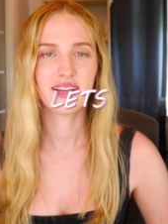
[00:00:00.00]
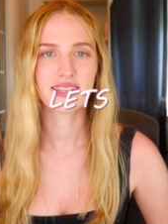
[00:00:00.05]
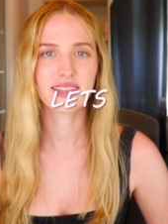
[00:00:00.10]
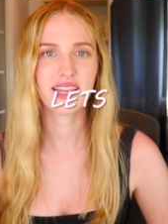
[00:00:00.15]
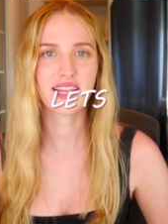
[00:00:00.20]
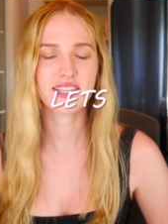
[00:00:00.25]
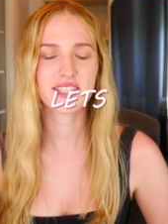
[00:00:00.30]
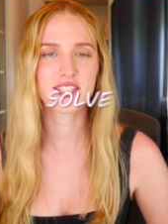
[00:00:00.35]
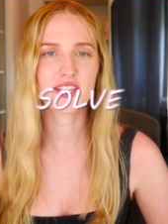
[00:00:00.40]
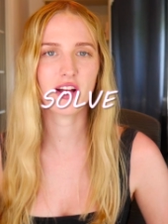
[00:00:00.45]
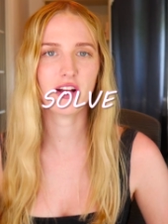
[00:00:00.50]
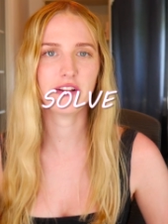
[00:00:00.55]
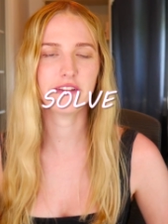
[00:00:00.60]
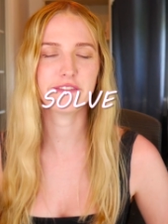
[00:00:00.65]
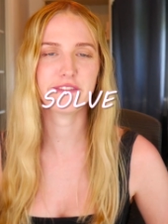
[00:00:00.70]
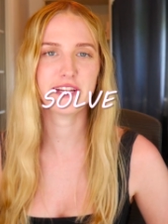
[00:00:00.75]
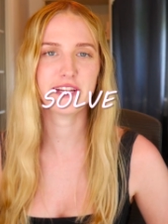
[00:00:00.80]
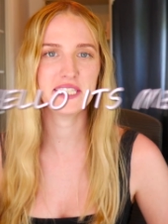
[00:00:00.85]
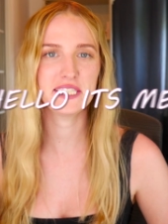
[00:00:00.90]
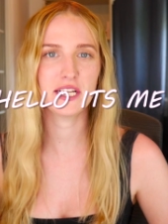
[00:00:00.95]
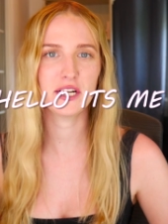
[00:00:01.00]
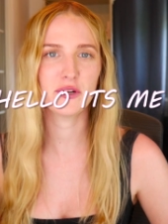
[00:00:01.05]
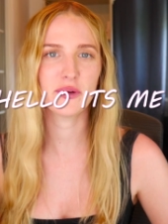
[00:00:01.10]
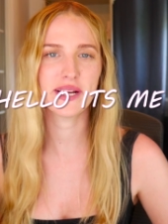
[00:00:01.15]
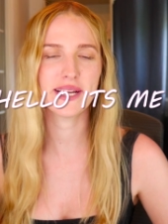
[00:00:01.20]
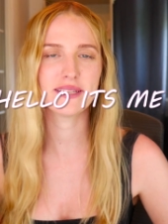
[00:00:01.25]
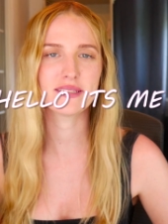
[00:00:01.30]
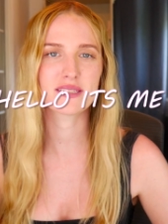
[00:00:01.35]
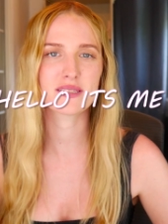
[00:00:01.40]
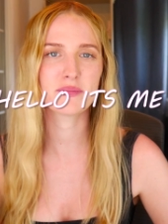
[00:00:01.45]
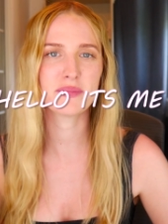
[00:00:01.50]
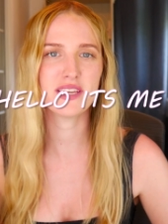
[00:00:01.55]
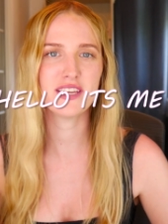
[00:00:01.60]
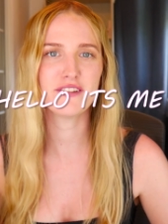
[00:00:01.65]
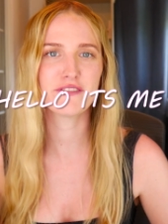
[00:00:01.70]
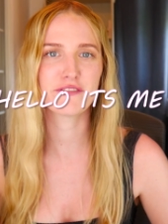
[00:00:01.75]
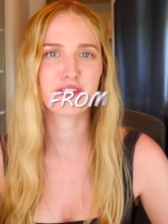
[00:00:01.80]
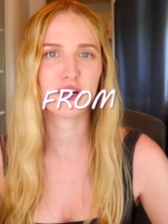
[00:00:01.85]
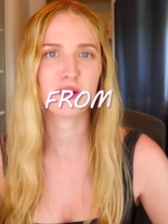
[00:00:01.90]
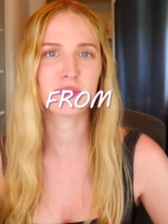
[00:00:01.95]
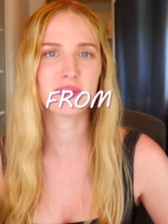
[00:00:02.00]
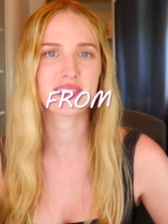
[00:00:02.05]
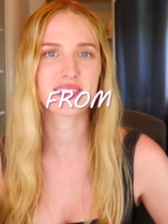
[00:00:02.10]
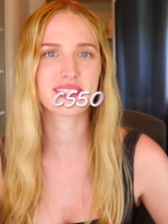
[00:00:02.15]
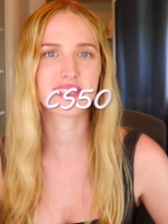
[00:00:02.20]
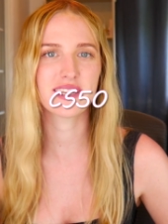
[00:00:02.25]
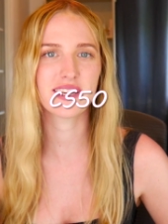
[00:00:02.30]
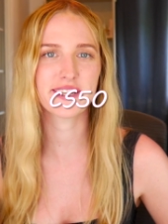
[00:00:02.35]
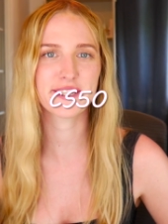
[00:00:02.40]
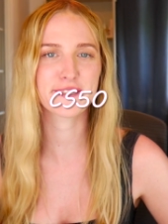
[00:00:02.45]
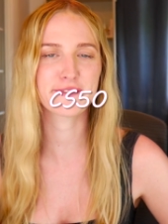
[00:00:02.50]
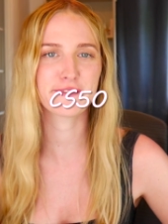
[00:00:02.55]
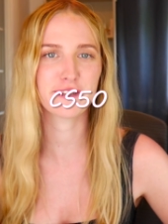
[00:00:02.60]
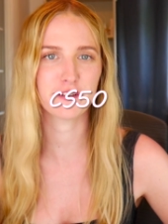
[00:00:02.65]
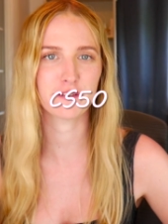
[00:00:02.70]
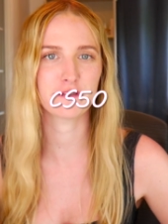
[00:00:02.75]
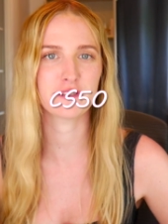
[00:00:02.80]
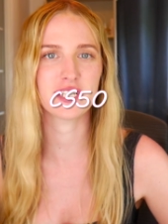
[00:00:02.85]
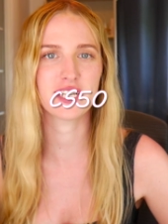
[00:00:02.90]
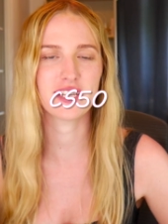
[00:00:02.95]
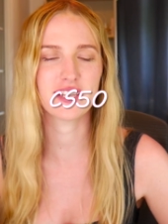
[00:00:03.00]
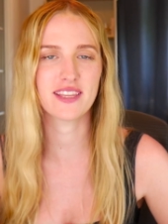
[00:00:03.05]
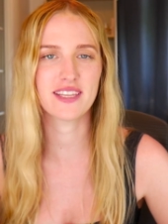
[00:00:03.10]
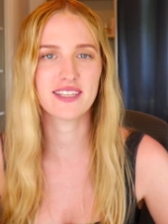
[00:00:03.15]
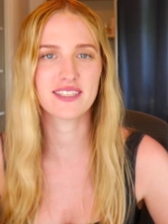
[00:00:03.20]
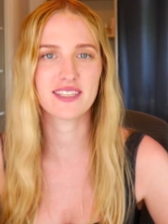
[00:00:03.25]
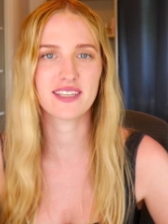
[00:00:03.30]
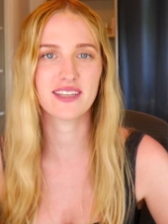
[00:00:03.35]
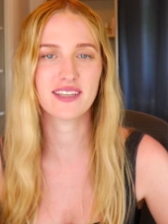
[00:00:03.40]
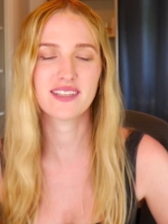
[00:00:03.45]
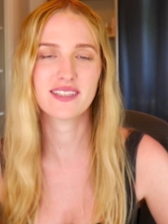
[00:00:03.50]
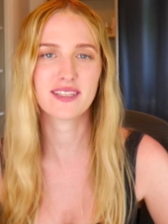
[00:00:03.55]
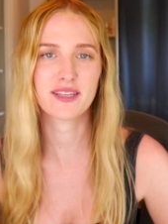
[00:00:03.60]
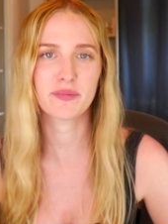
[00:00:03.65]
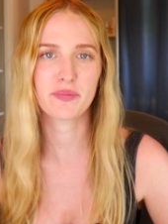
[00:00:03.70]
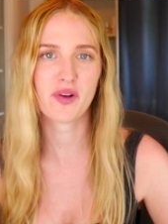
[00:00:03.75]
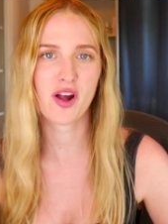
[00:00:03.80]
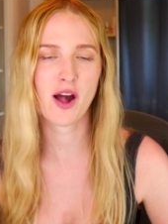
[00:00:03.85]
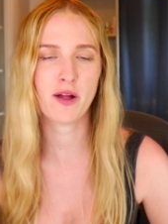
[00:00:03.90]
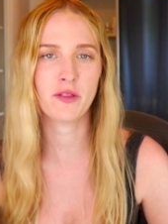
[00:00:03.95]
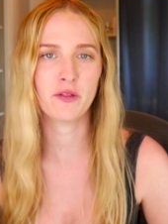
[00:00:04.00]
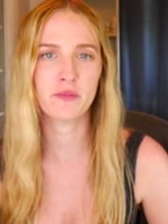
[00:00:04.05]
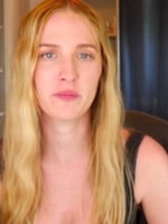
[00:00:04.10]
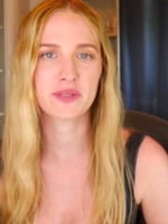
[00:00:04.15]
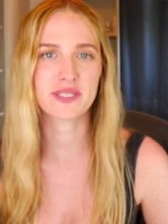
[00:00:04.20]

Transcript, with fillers: Let's solve Hello, It's Me from CS50. This is in problem